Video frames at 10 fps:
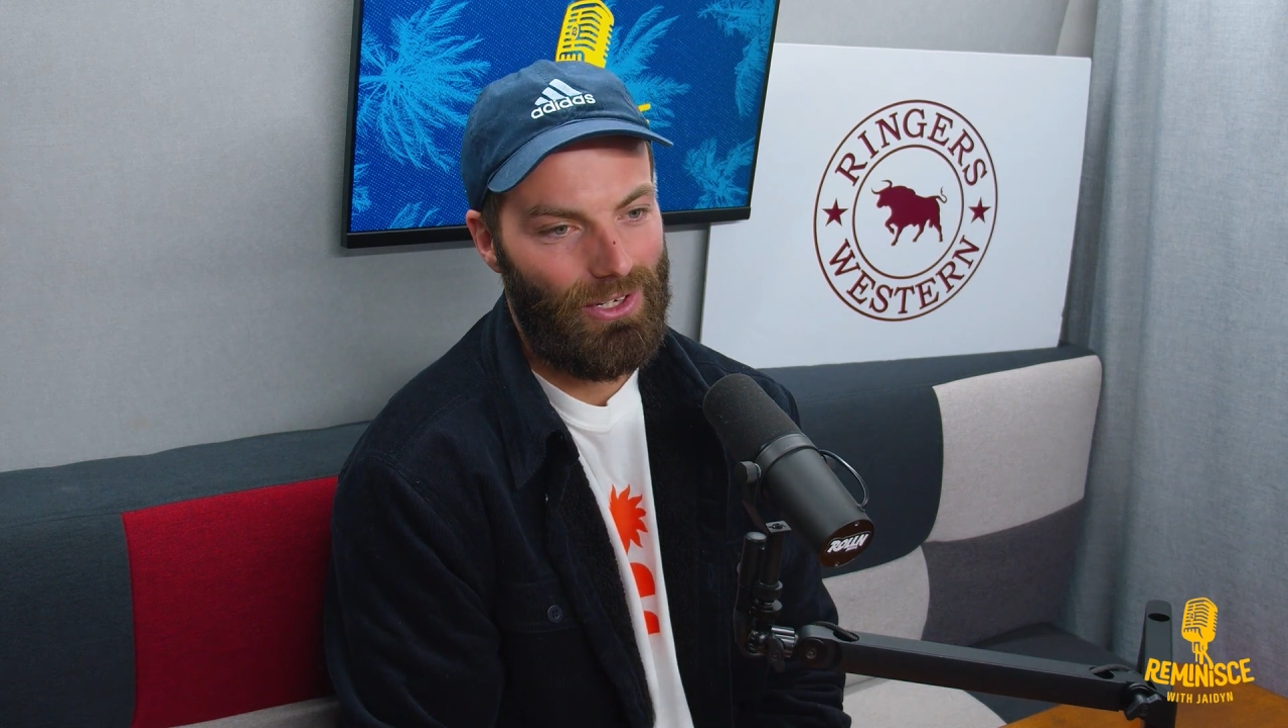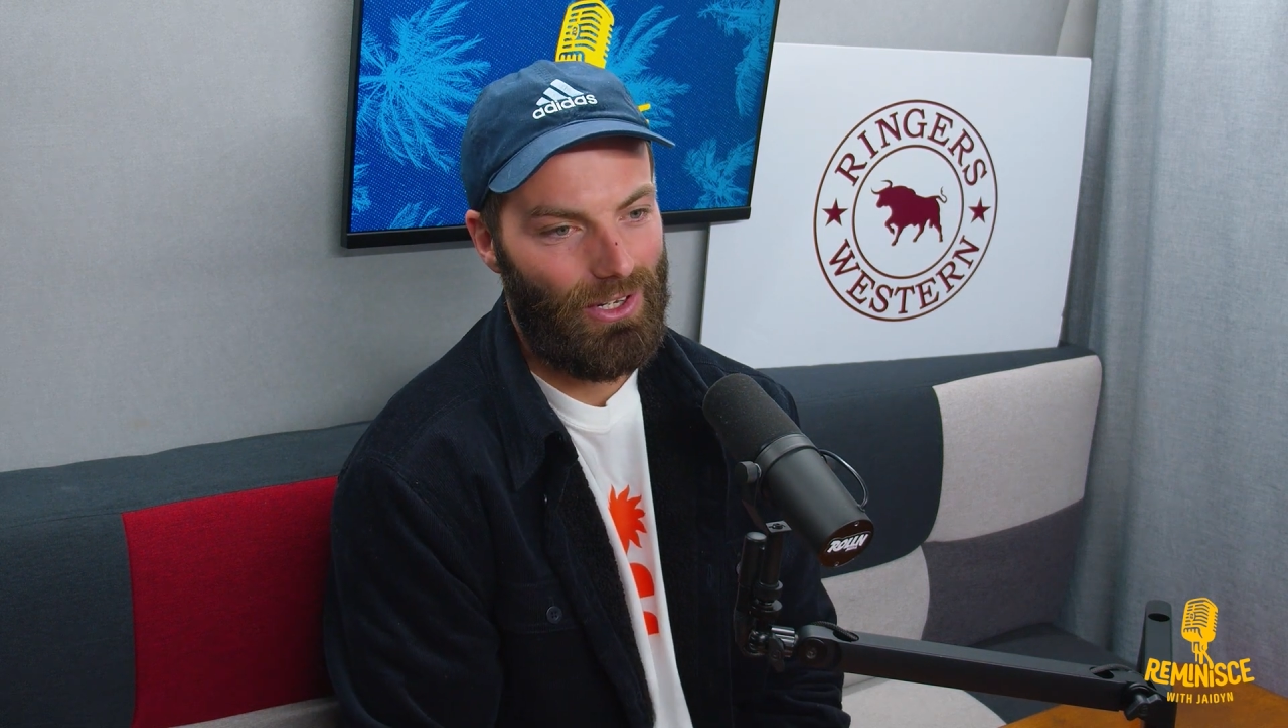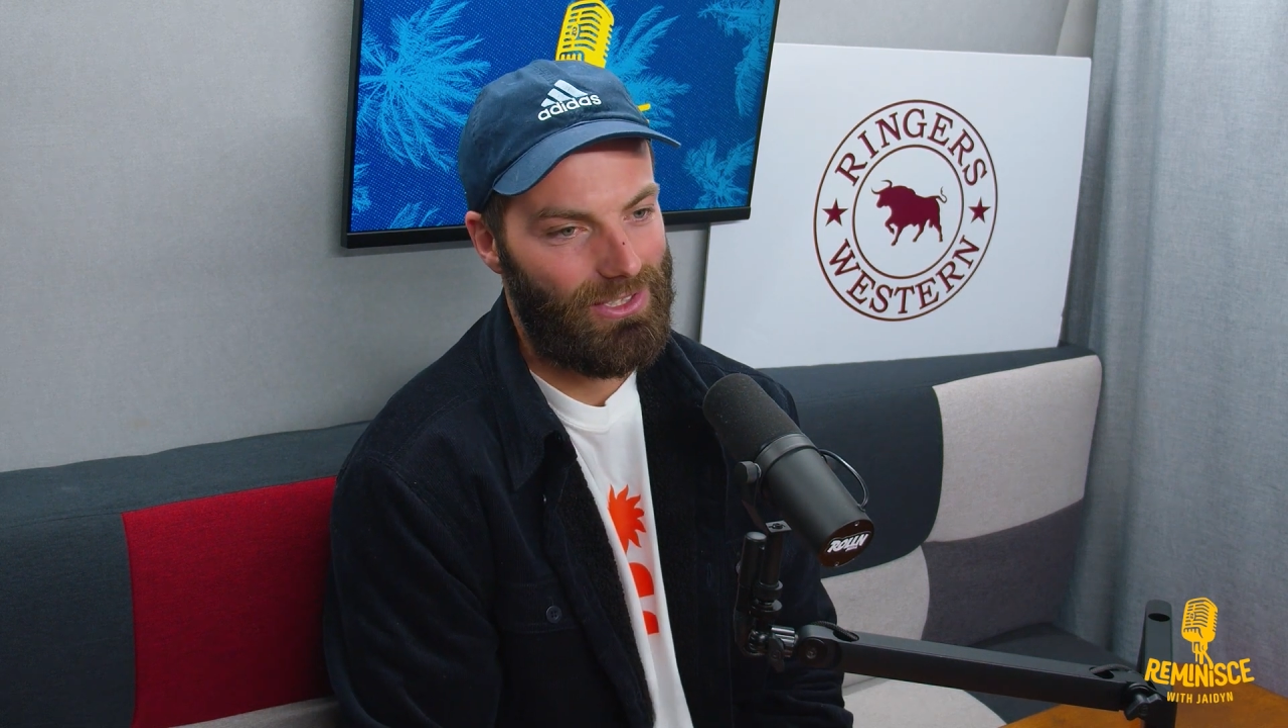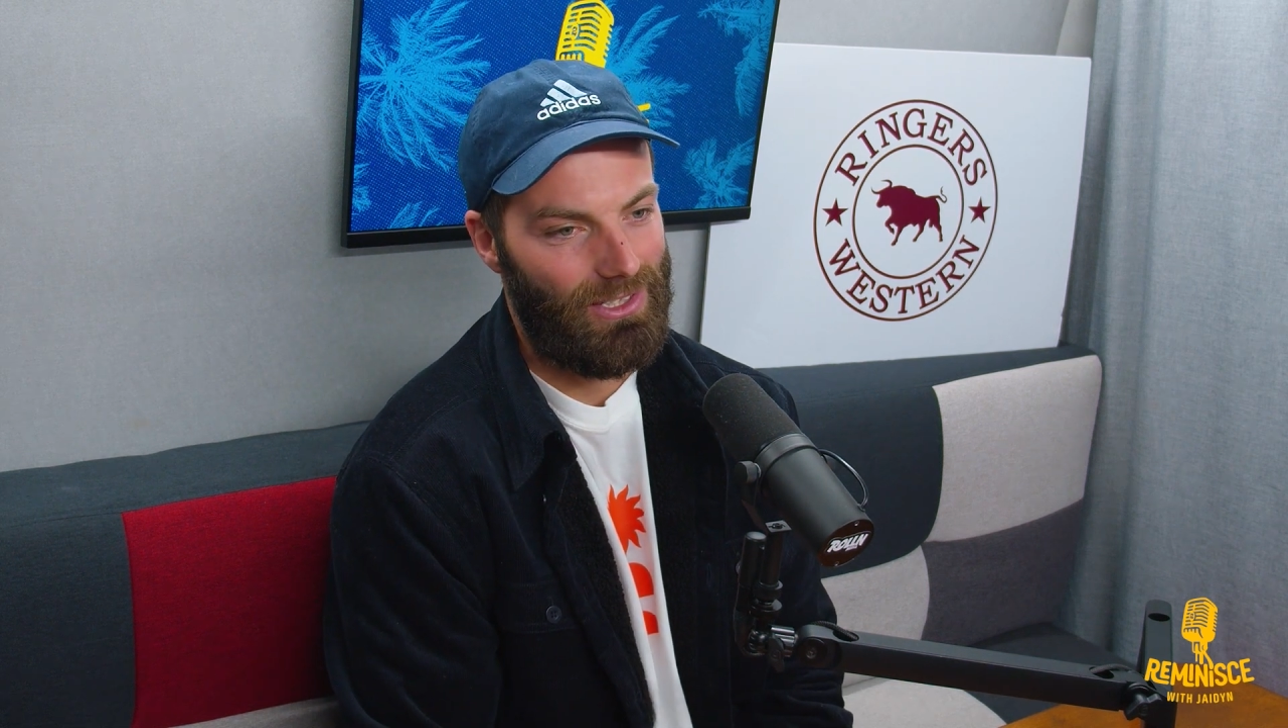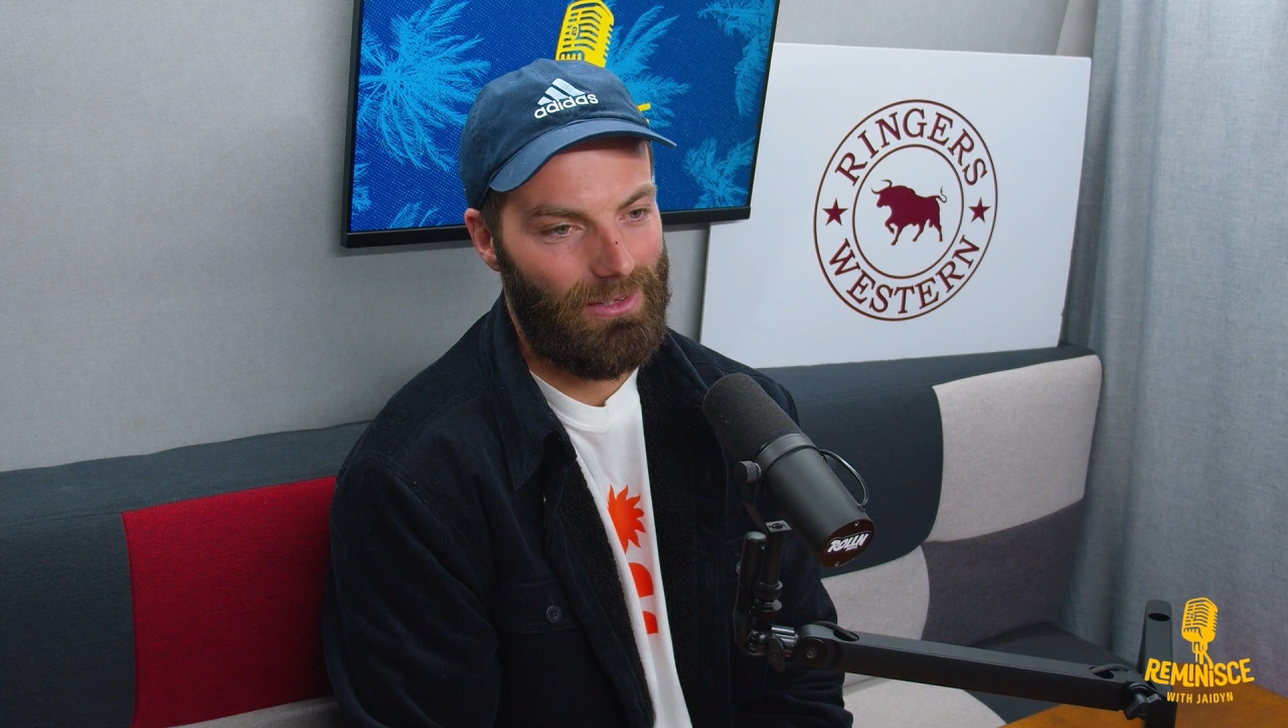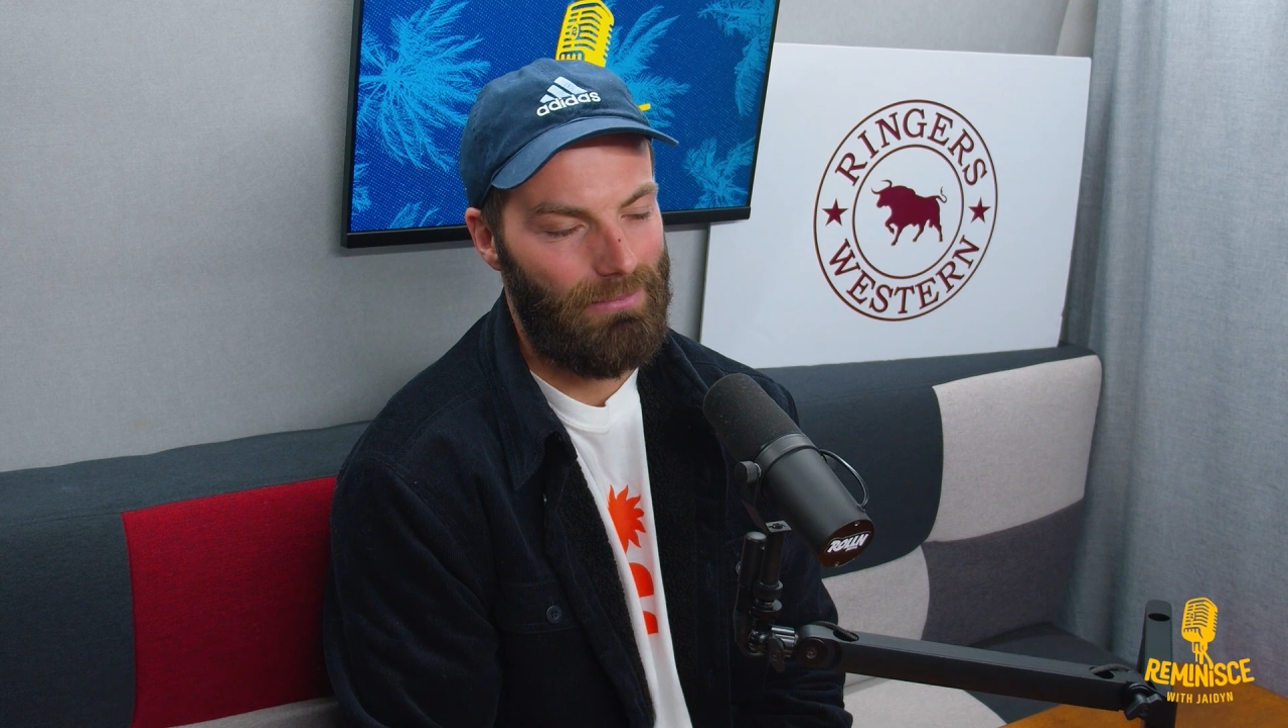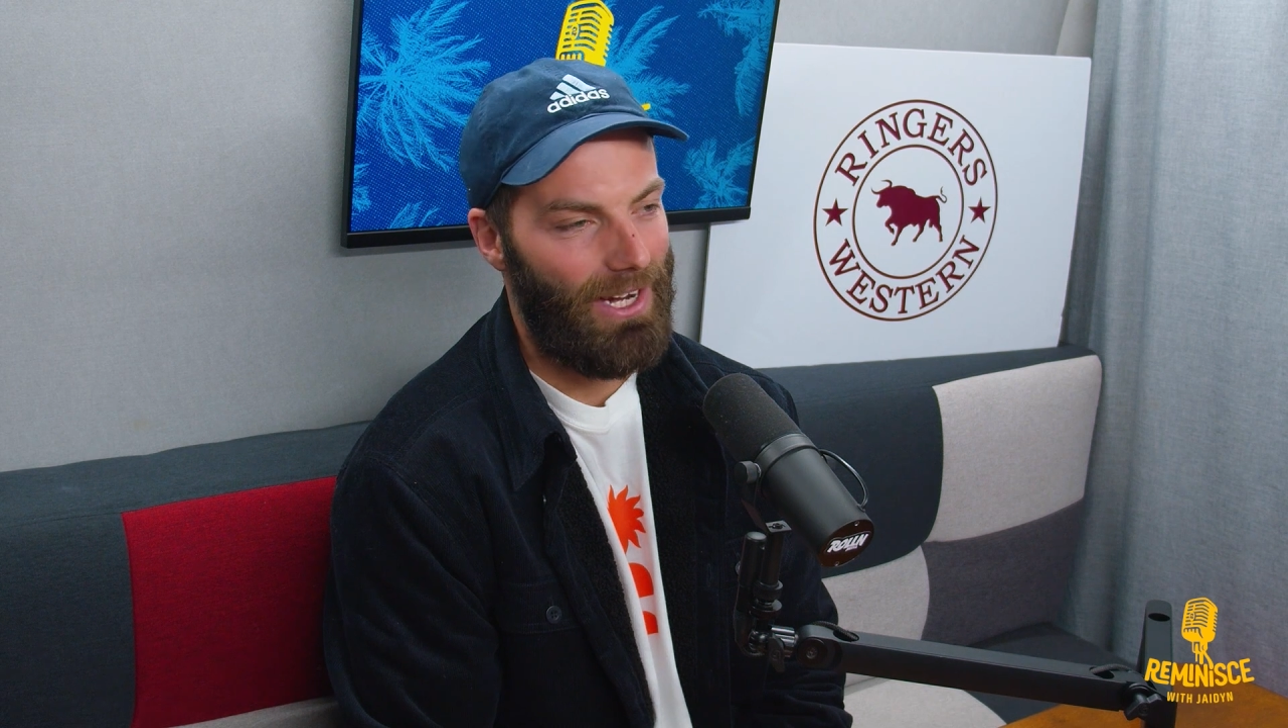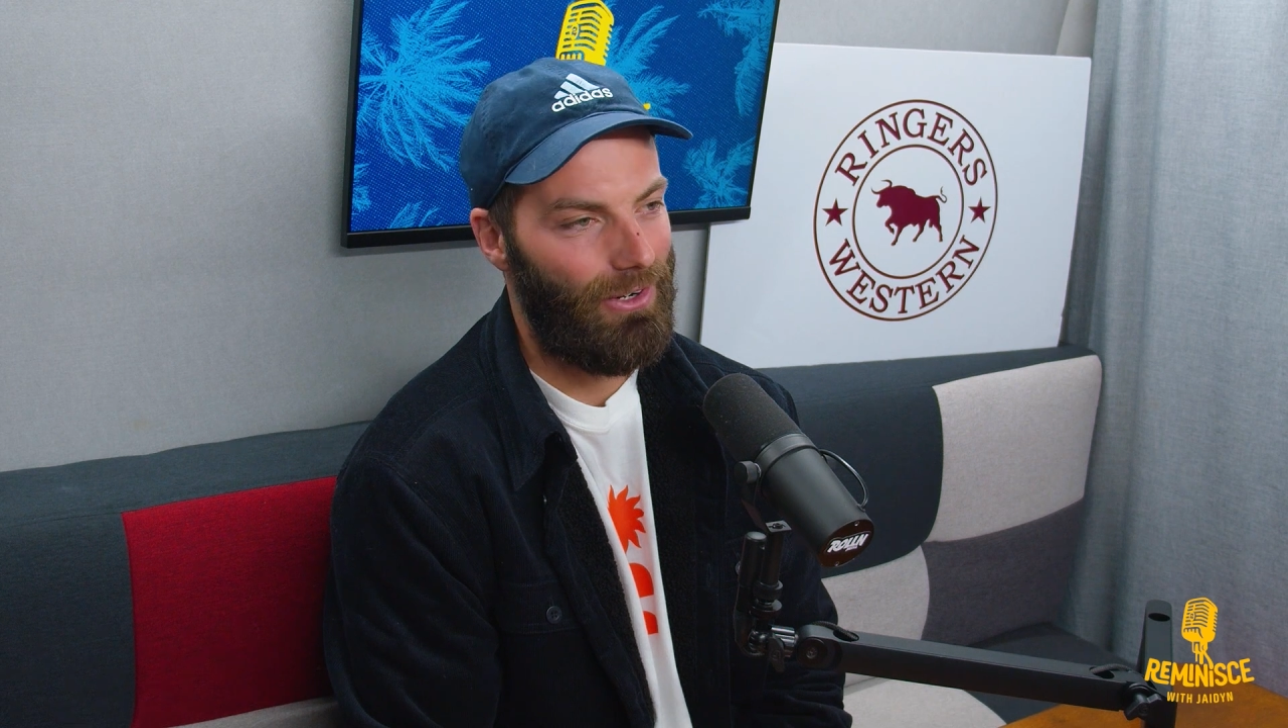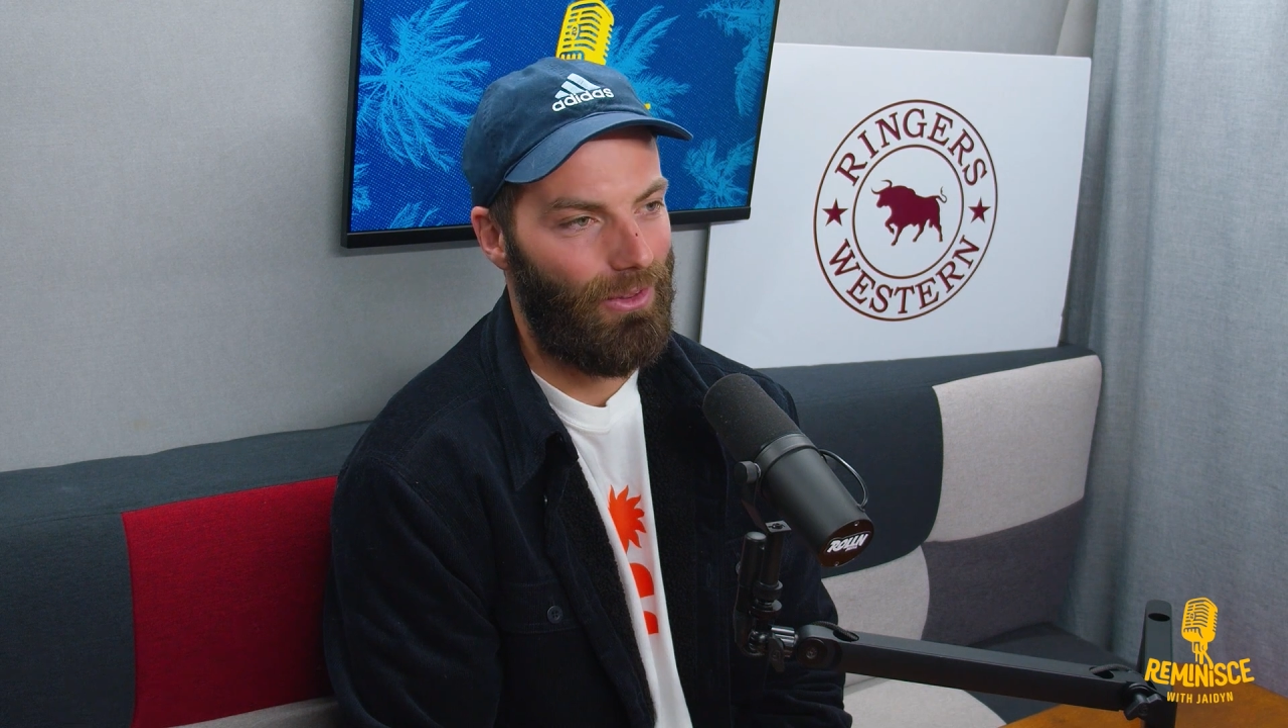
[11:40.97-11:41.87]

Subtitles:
got to meet